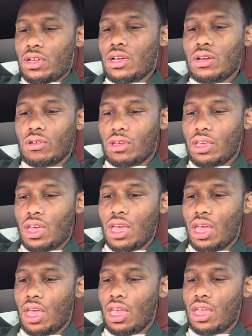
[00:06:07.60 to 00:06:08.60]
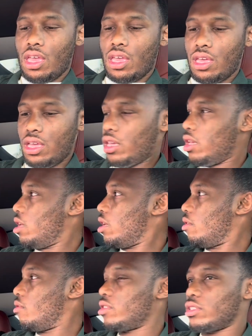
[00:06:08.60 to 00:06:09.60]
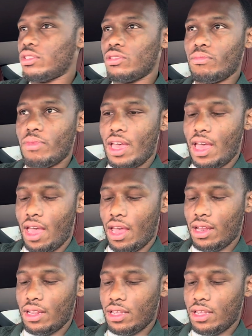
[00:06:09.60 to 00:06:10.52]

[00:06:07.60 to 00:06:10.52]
Okay, wasn't too bad.